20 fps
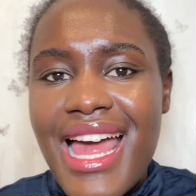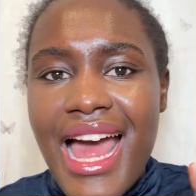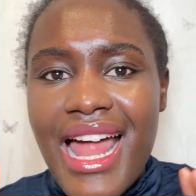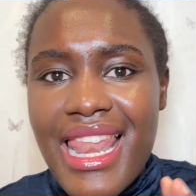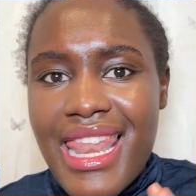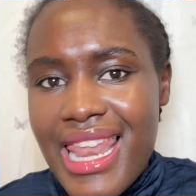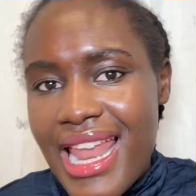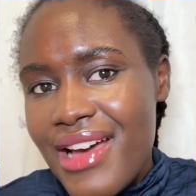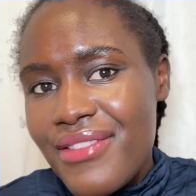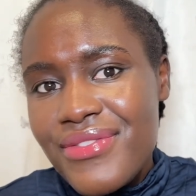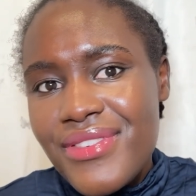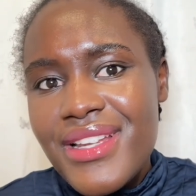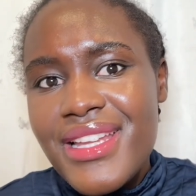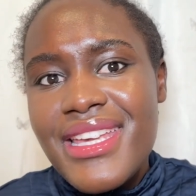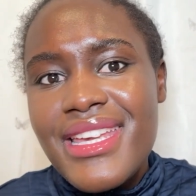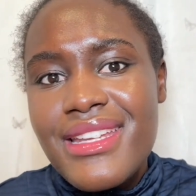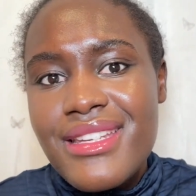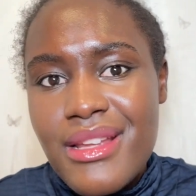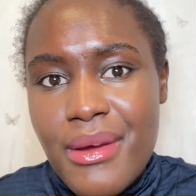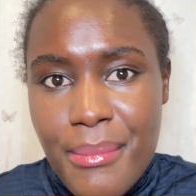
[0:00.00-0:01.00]

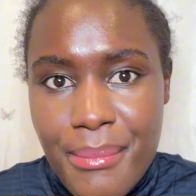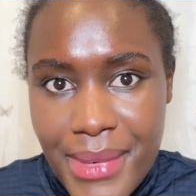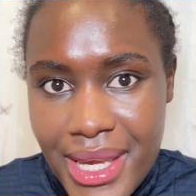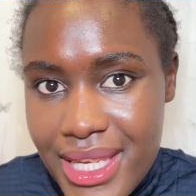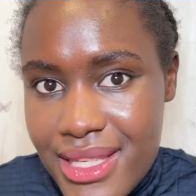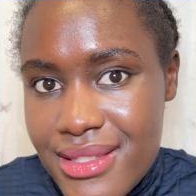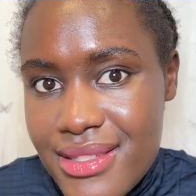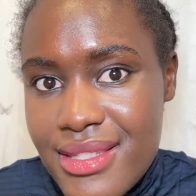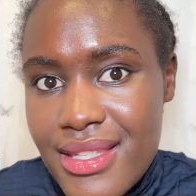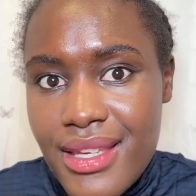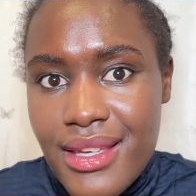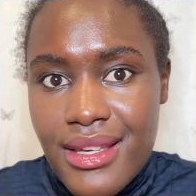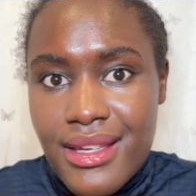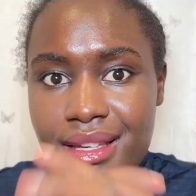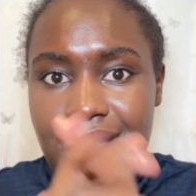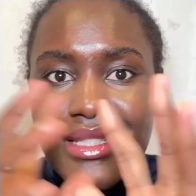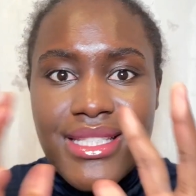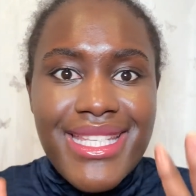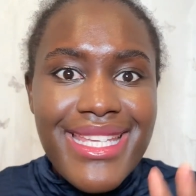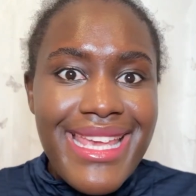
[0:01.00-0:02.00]
lovely and
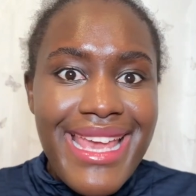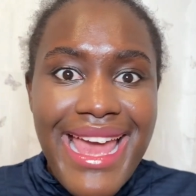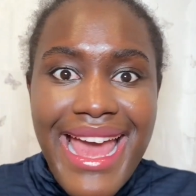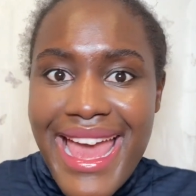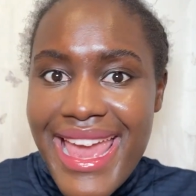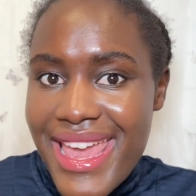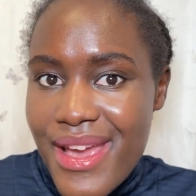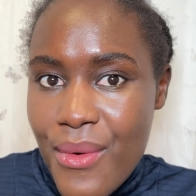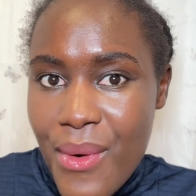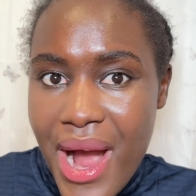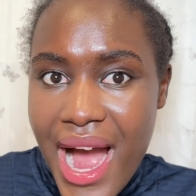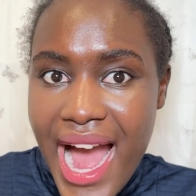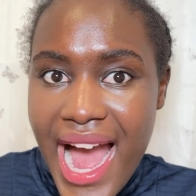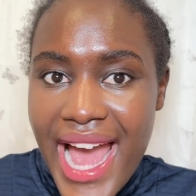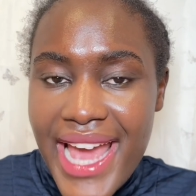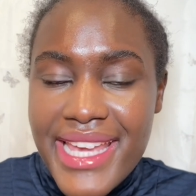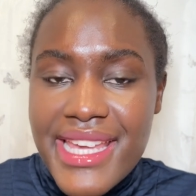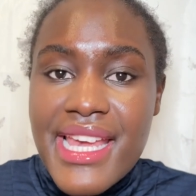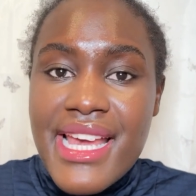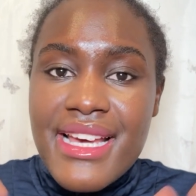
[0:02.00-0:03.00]
amazing
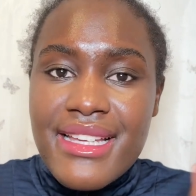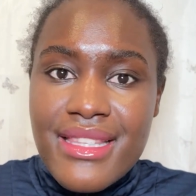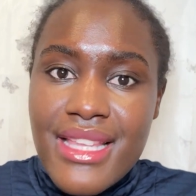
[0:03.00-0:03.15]
DIY